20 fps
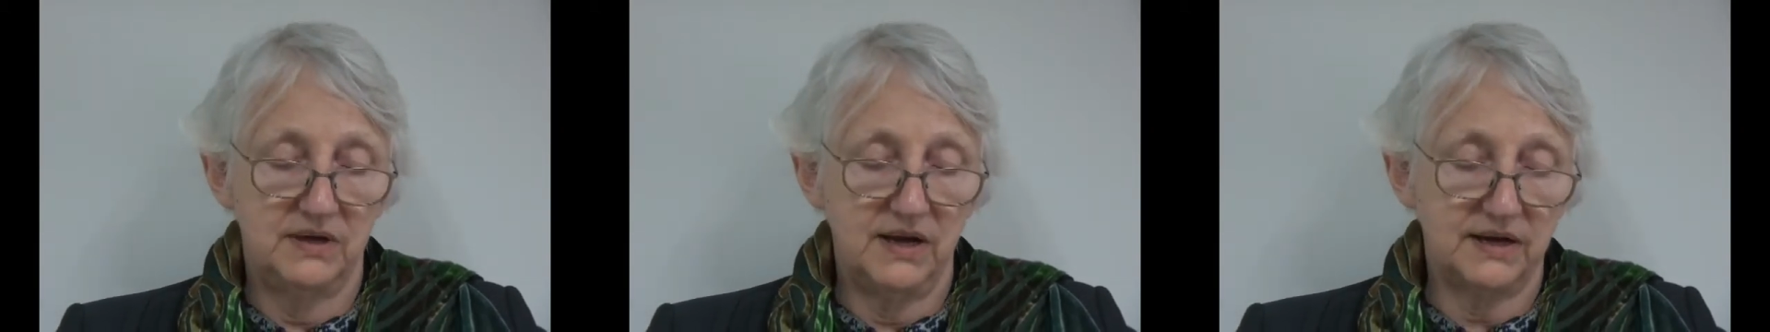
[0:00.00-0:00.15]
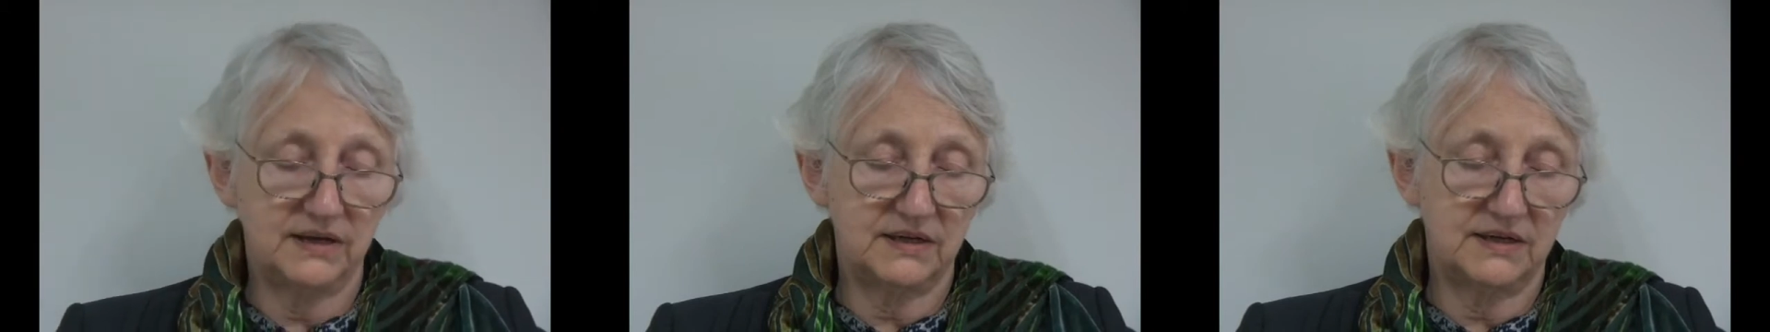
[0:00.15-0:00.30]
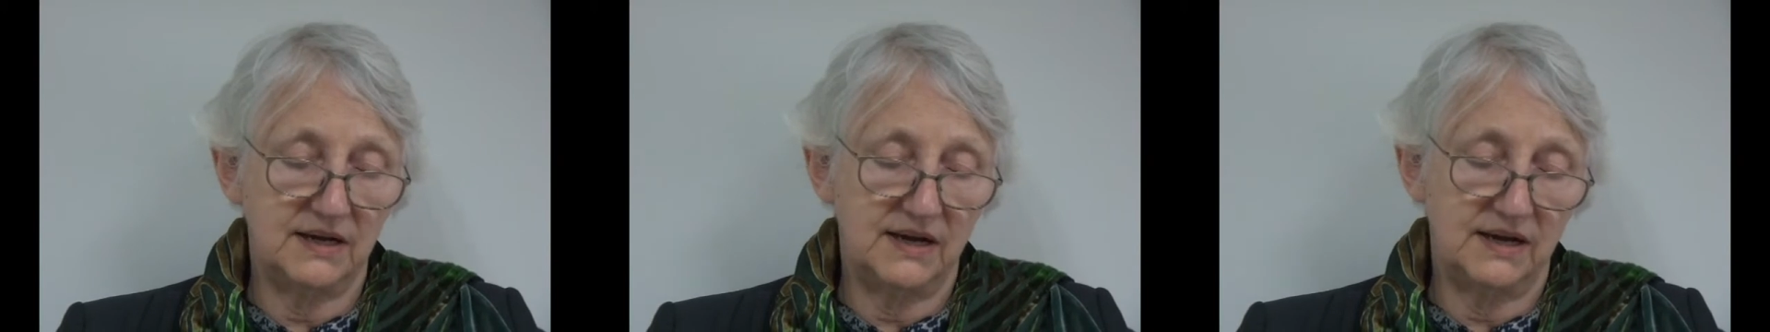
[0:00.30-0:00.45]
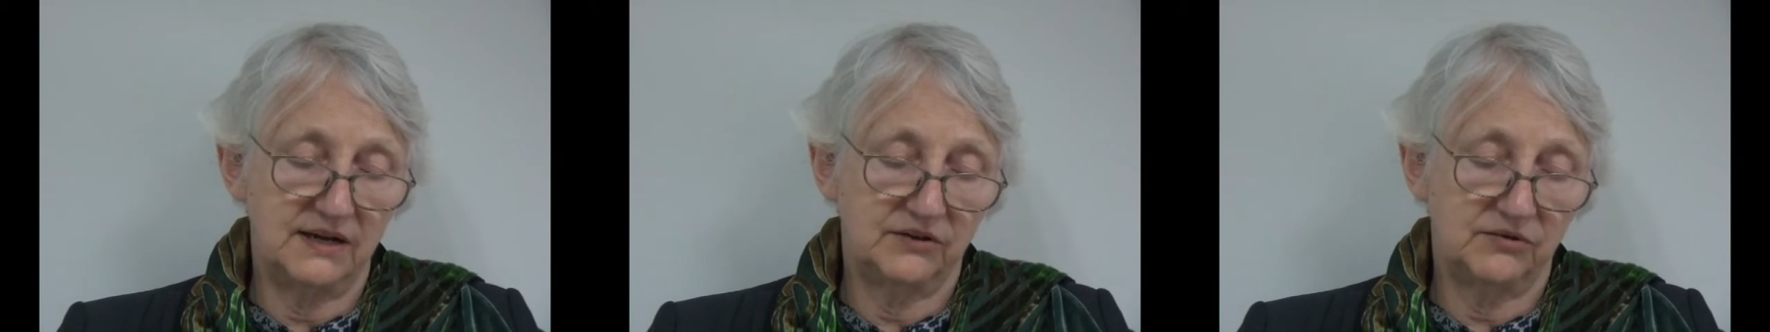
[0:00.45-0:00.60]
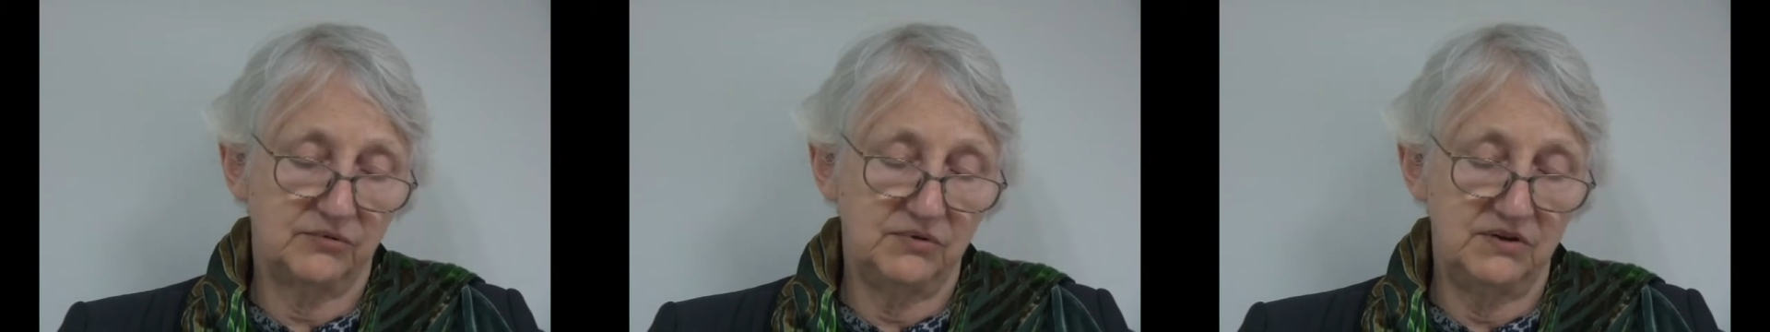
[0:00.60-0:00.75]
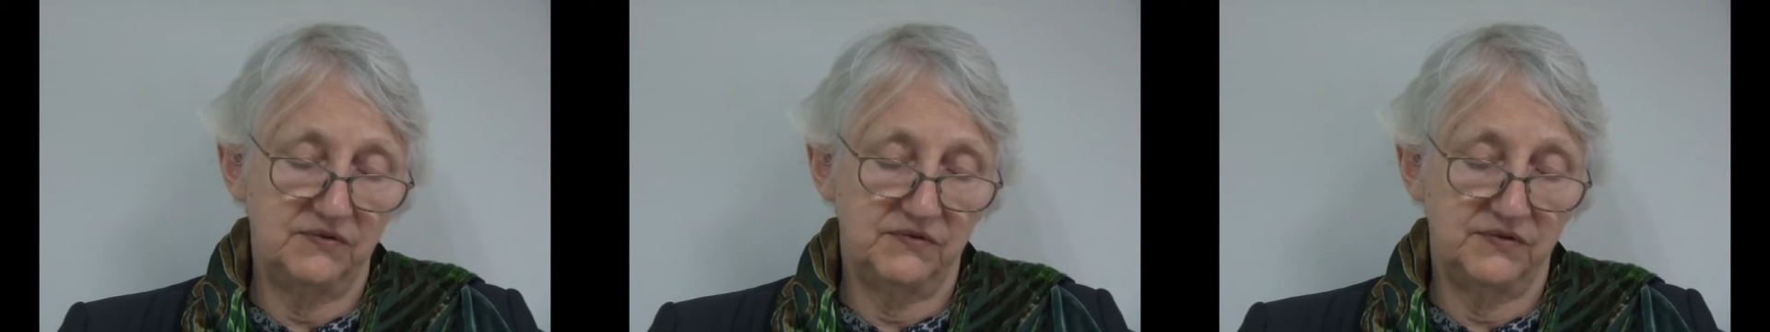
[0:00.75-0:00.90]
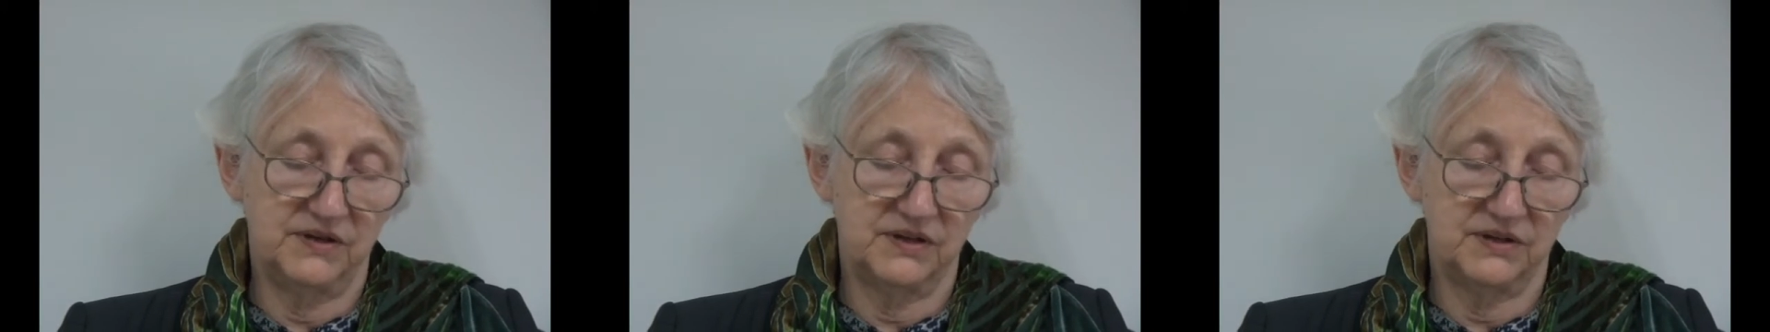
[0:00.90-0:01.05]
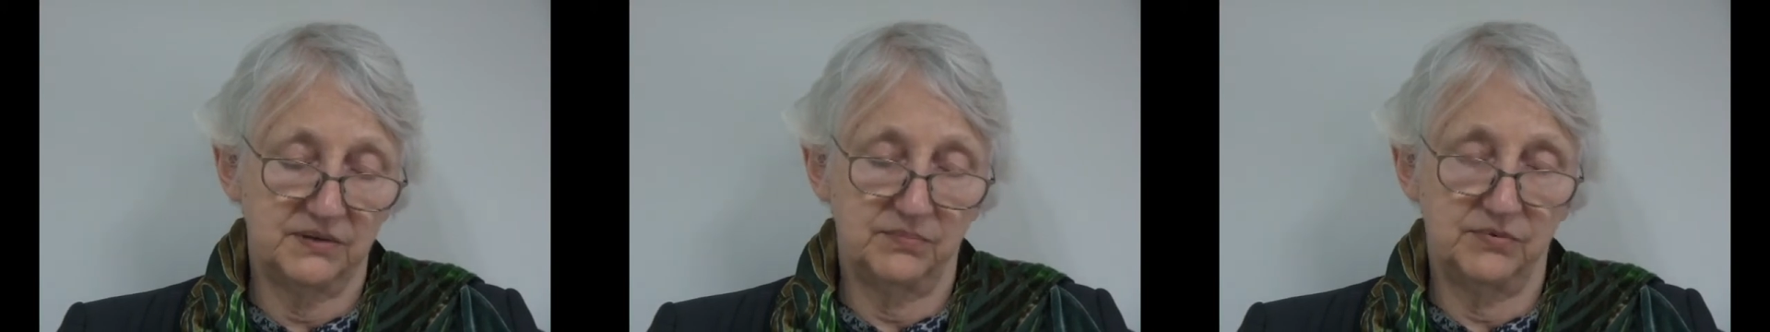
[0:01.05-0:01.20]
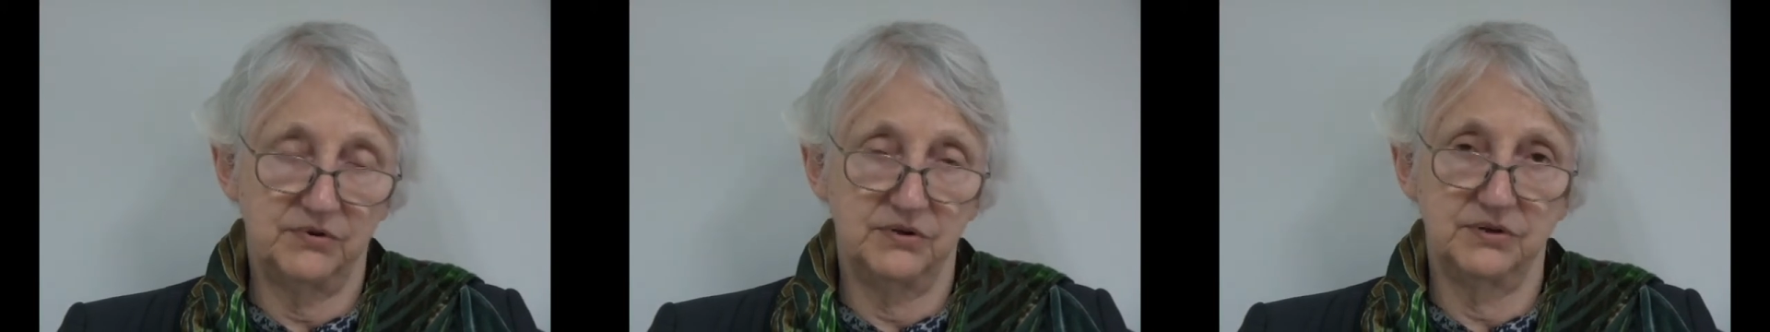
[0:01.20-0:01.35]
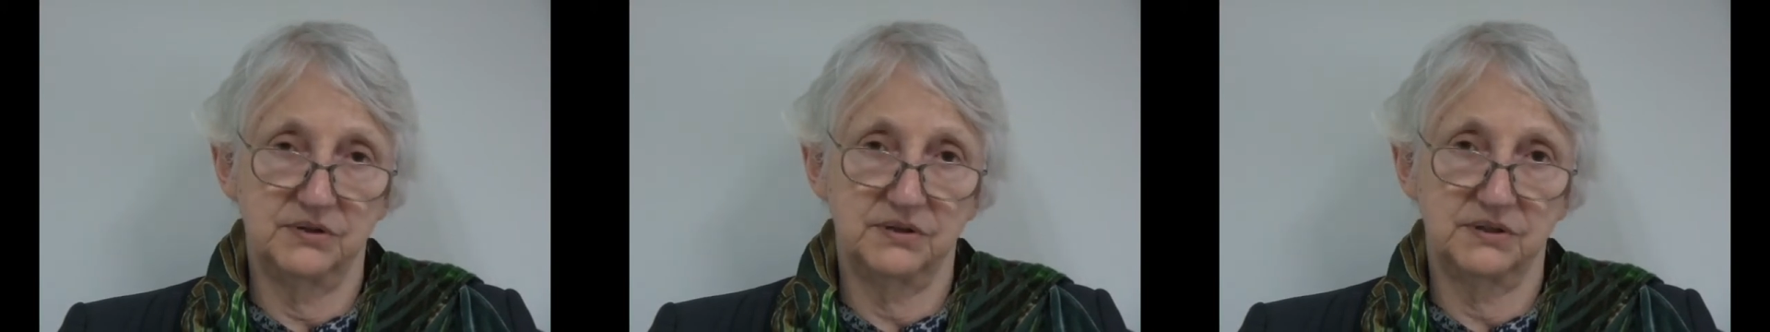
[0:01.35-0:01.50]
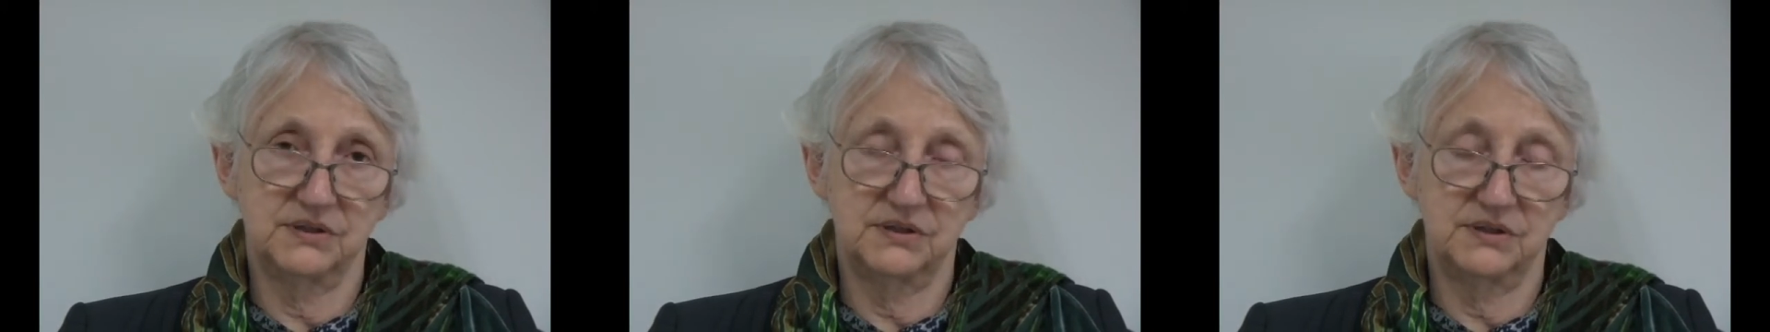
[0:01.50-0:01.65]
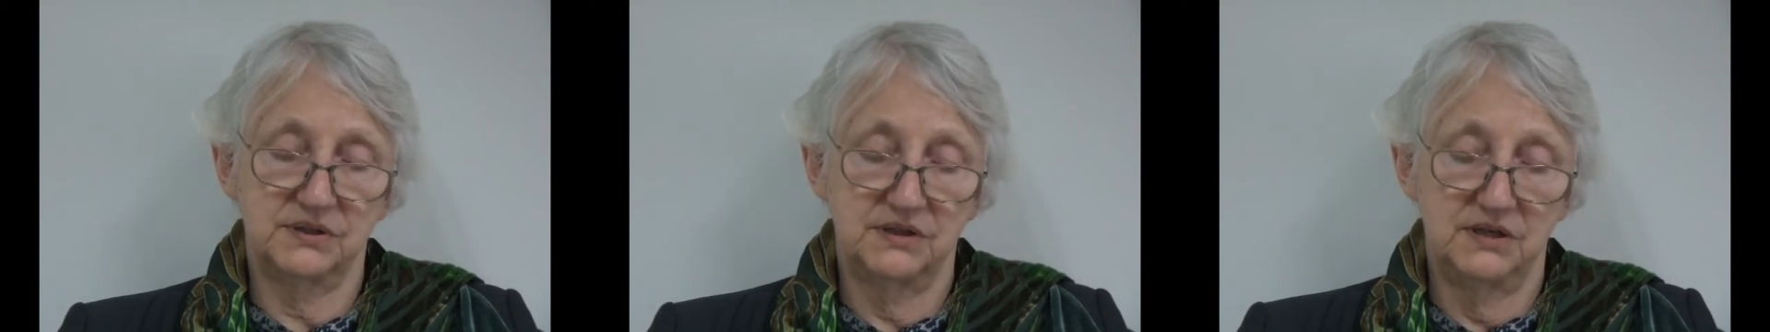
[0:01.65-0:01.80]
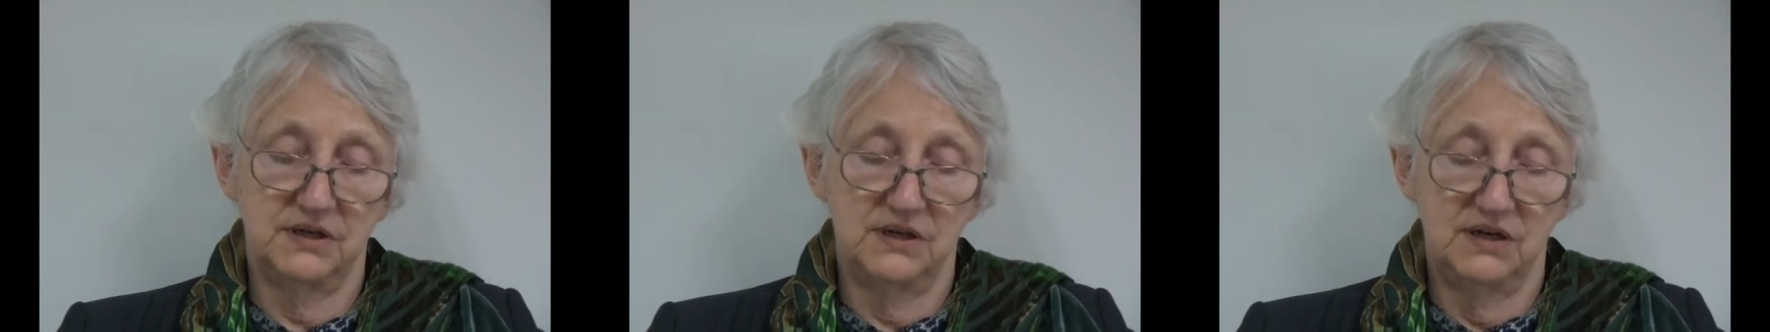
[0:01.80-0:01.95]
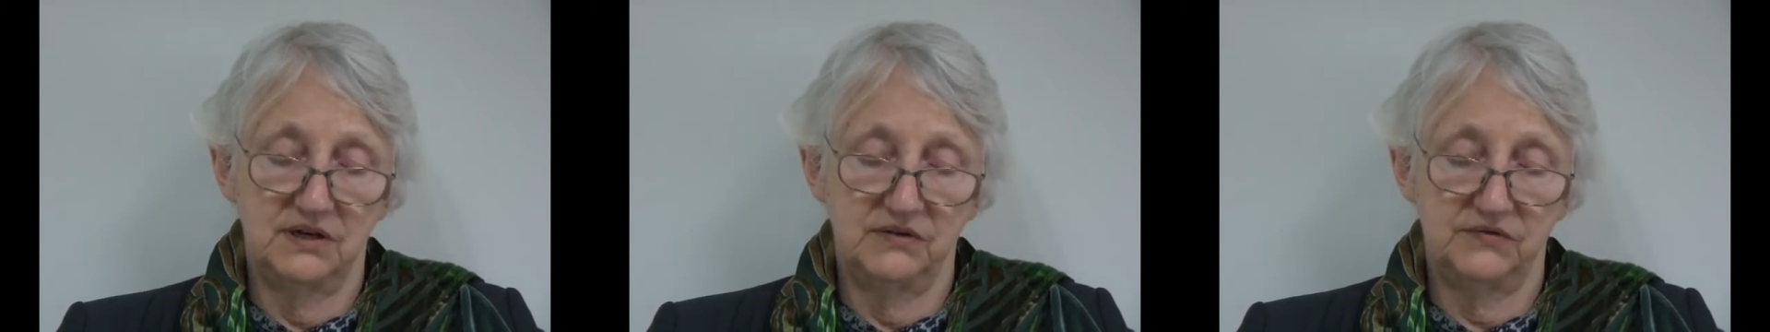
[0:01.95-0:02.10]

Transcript: We'd like to add three further points.